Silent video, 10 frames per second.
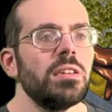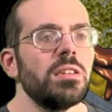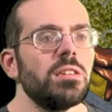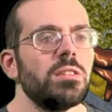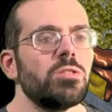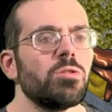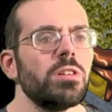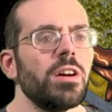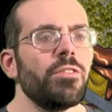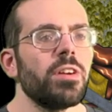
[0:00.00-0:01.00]
Sword
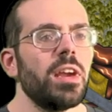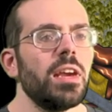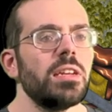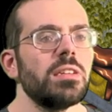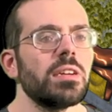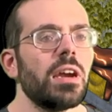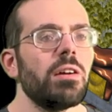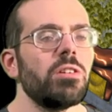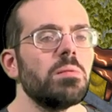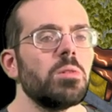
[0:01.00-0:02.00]
of Kings to
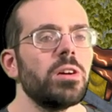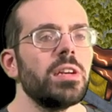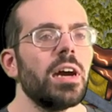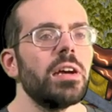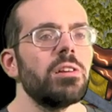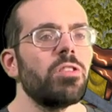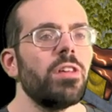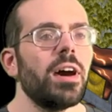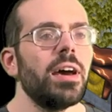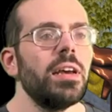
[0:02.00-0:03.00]
counter
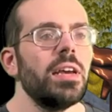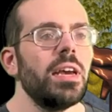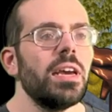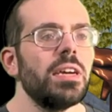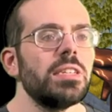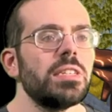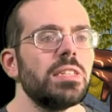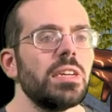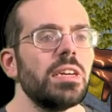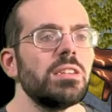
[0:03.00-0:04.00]
Mordantha is
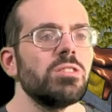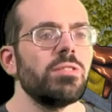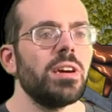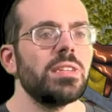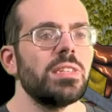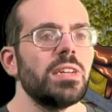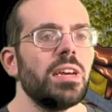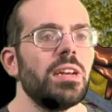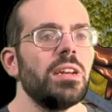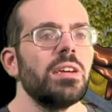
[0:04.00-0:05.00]

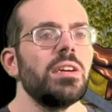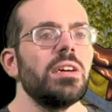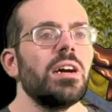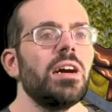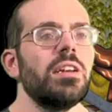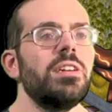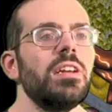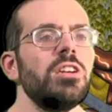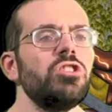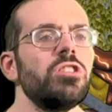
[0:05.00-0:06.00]
interesting.
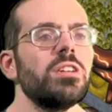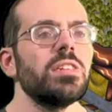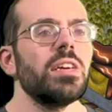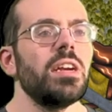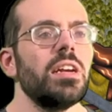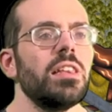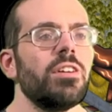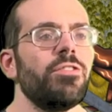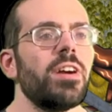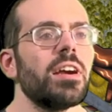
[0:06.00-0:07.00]
Additionally, the
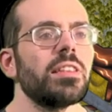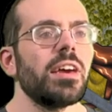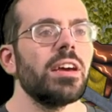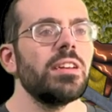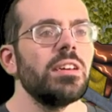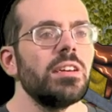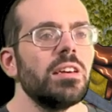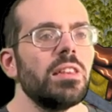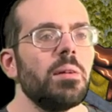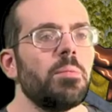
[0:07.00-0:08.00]
fact that
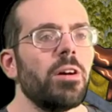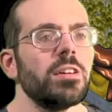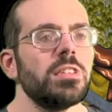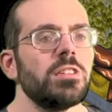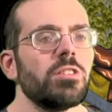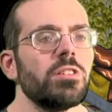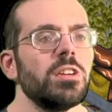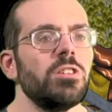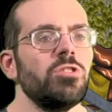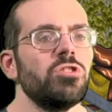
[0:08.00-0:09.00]
the bosses are
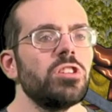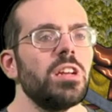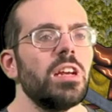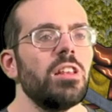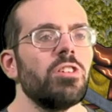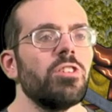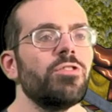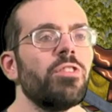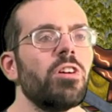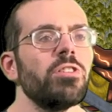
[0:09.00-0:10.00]
usually either
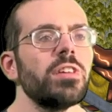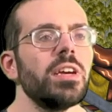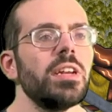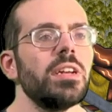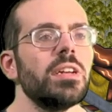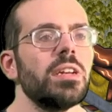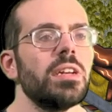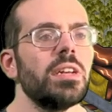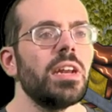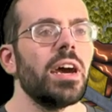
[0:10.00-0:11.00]
fallen
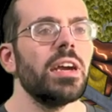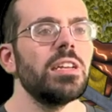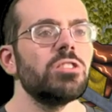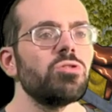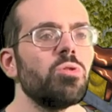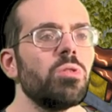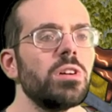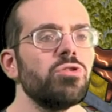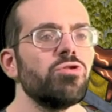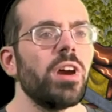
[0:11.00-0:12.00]
knights or
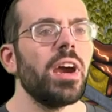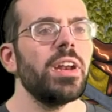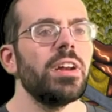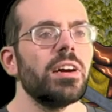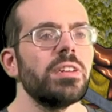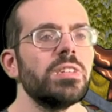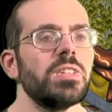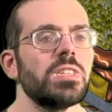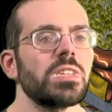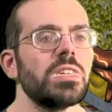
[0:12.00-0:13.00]
dragons
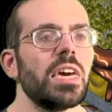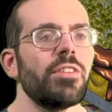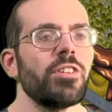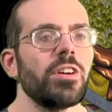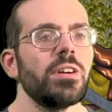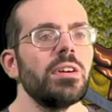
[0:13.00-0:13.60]
is clever.